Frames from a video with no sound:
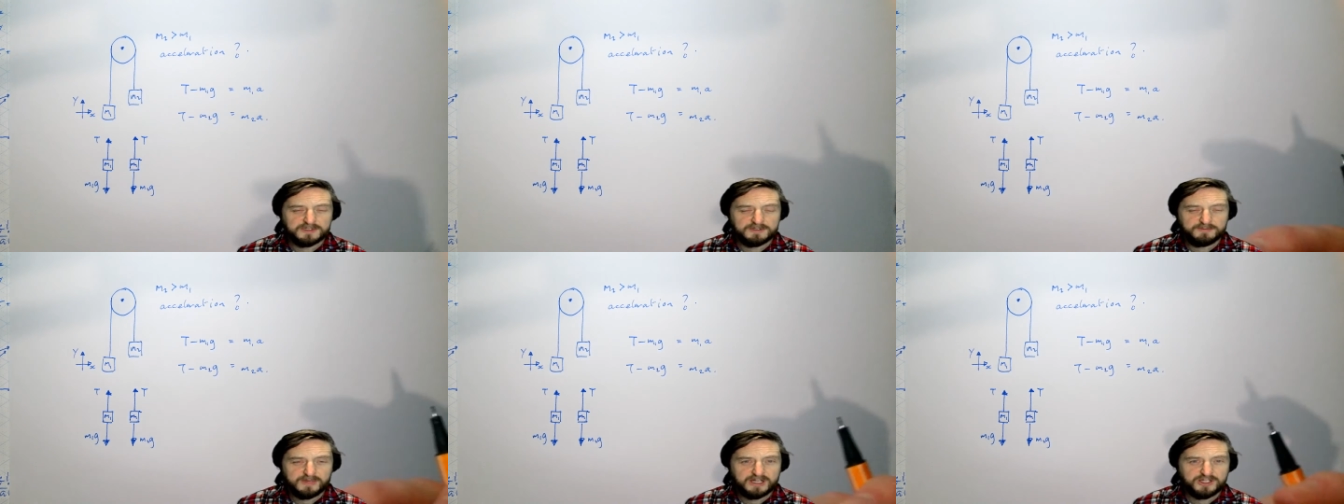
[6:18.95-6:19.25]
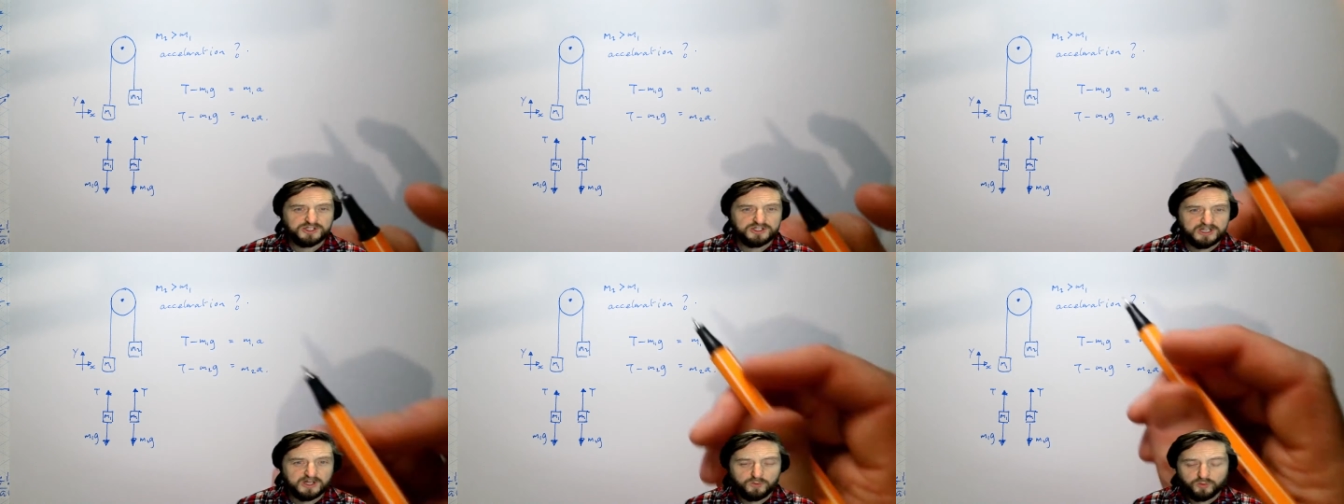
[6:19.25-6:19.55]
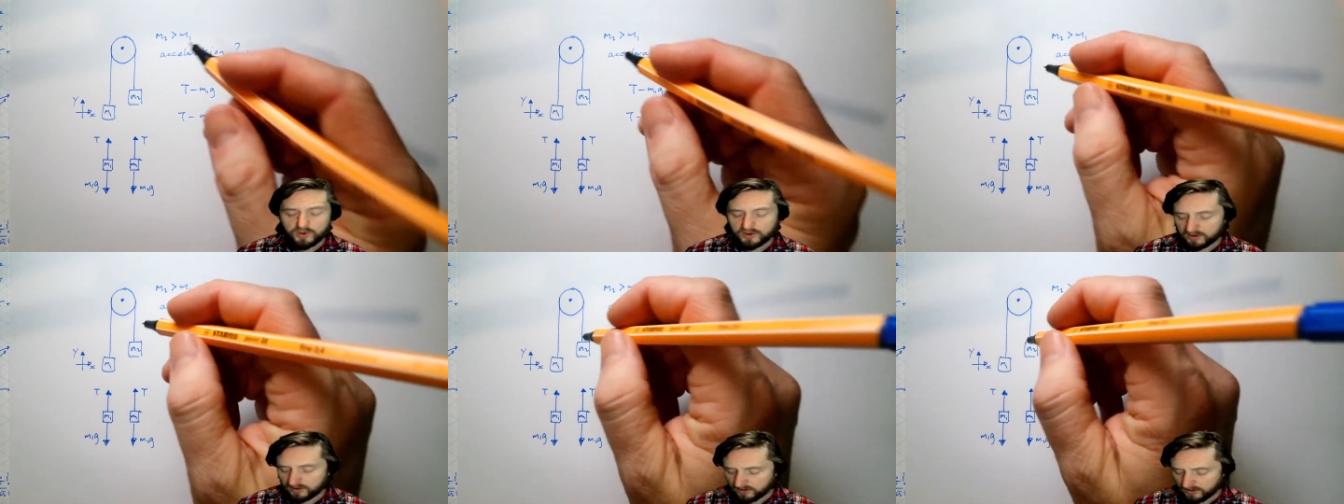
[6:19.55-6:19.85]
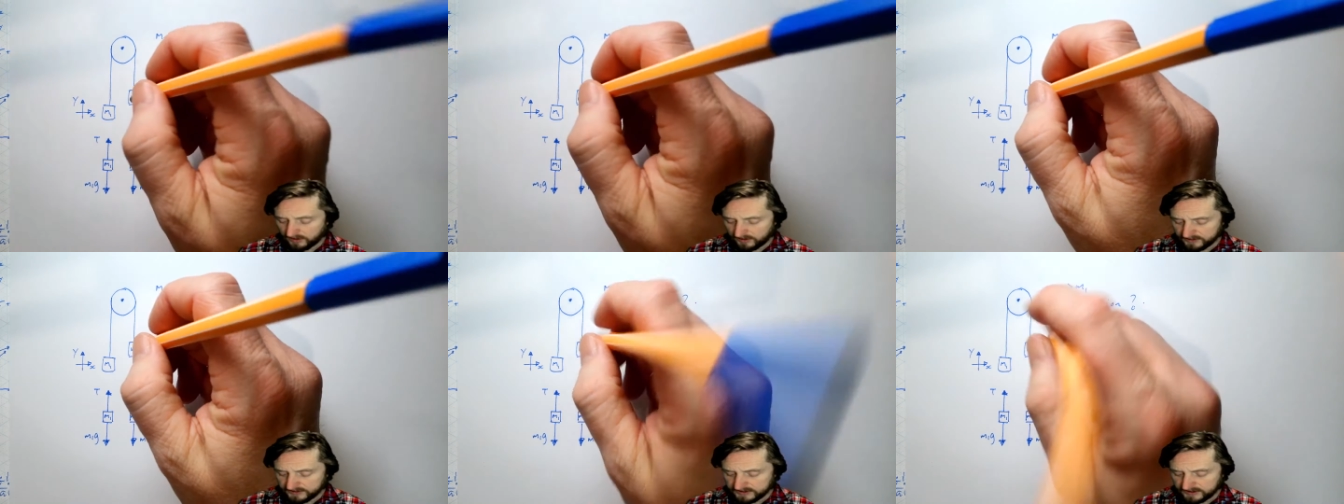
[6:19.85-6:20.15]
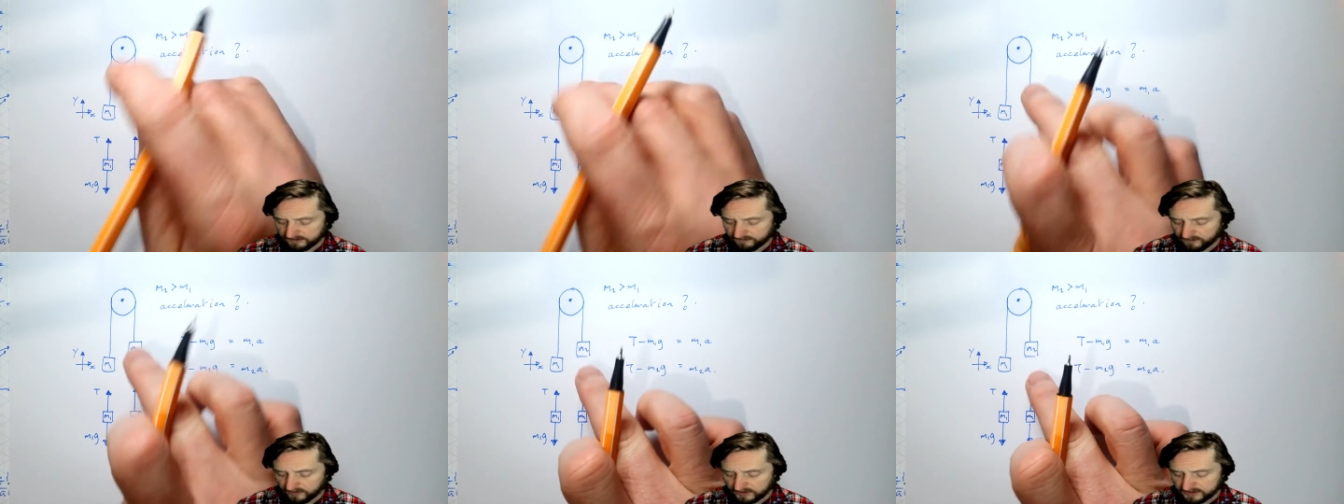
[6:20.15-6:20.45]
Imagine they weren't going at the
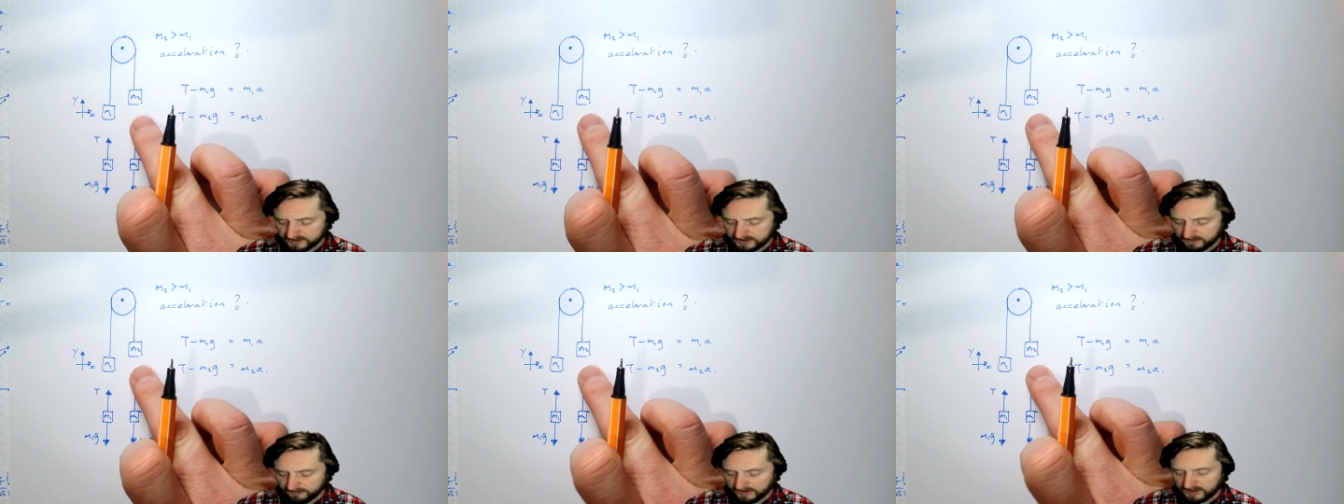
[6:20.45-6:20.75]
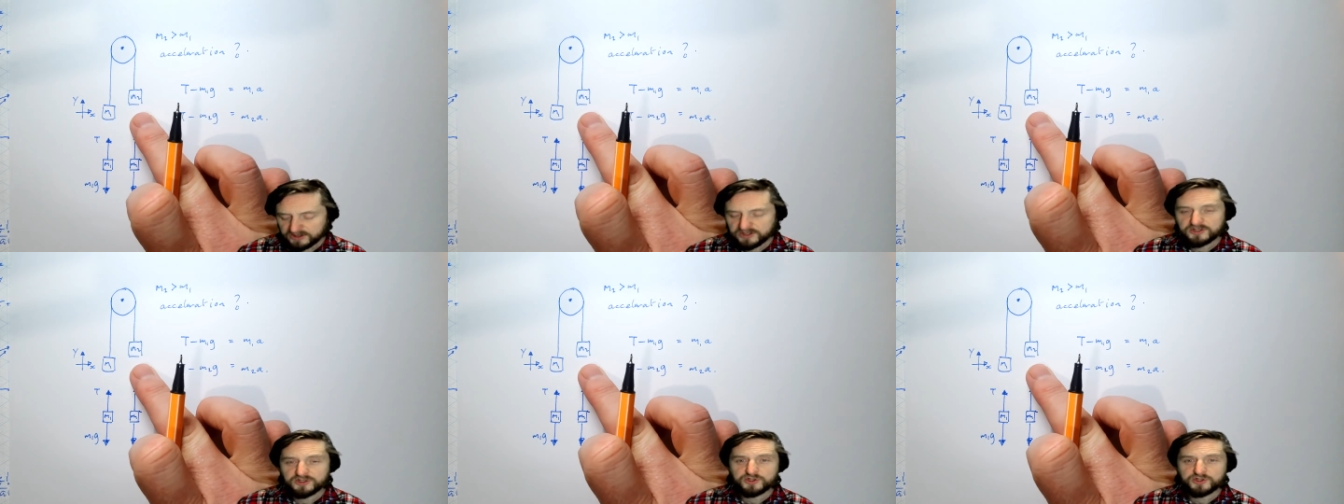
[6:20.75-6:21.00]
same velocity. Imagine